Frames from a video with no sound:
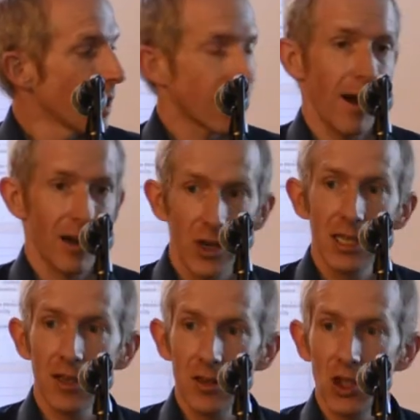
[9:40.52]

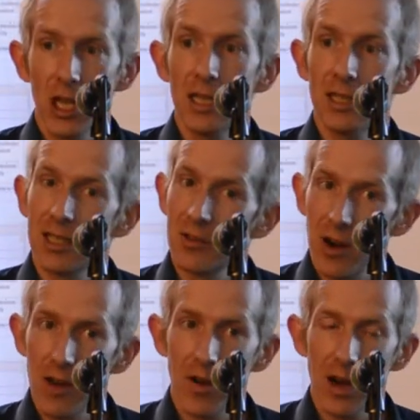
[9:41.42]
characteristics of cheese. This is
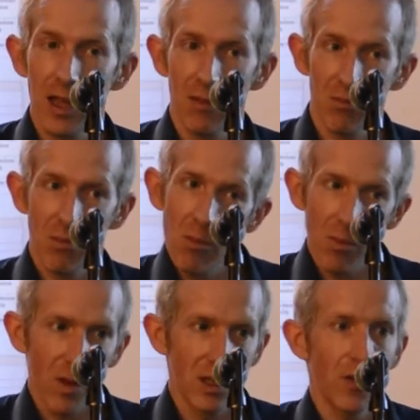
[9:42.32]

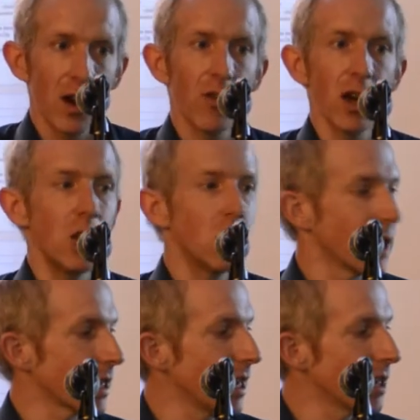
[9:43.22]
it's a very, very new
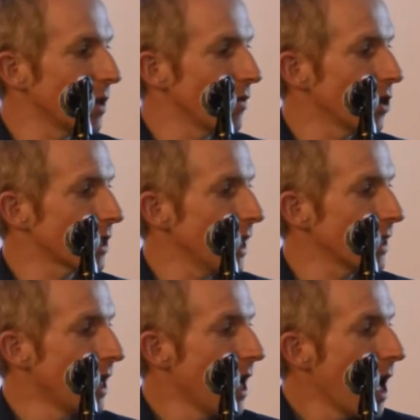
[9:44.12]
technique that we've looked at.
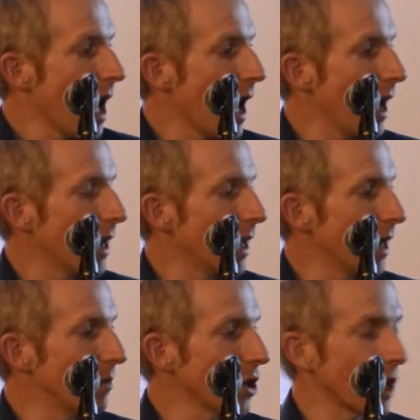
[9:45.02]

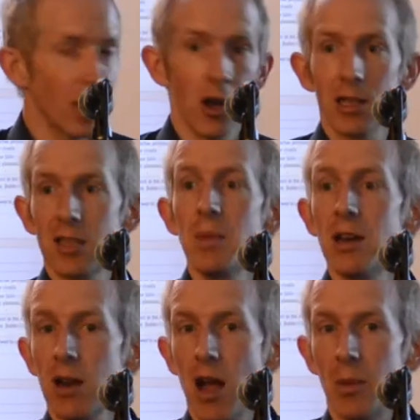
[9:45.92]
And you can look at also the
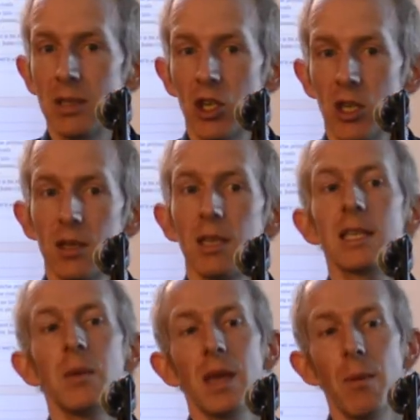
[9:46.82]
mineral composition. This
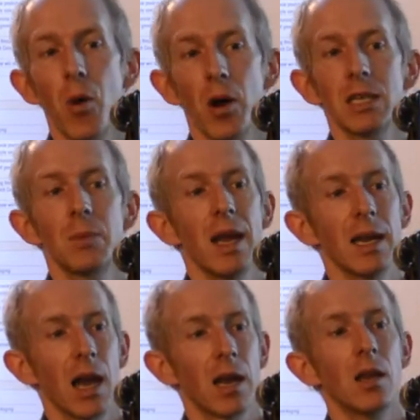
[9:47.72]
can be important
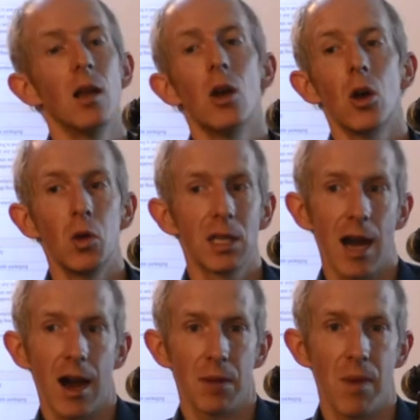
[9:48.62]
depending on who your
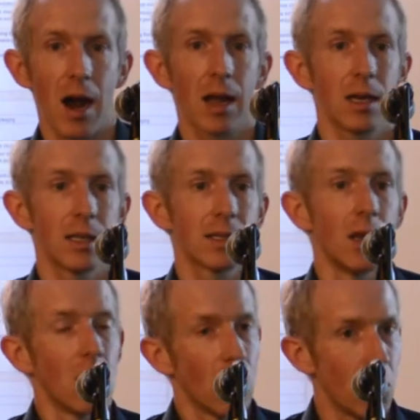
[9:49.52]
target market is,
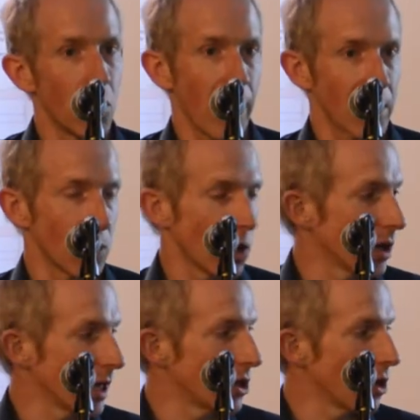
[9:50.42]
who your actual
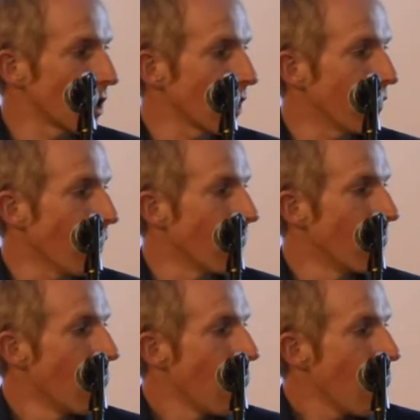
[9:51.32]
audience you're looking for.
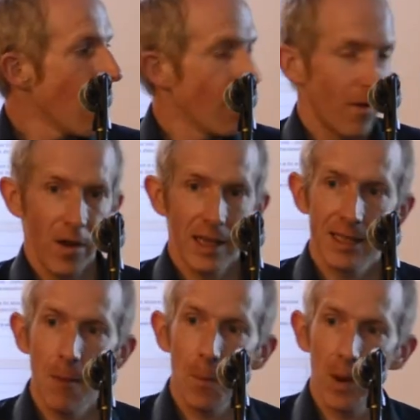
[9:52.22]
Very
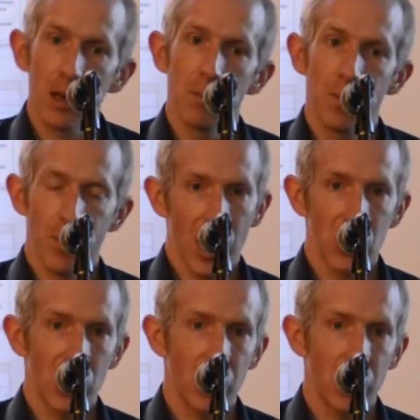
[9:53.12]
simple project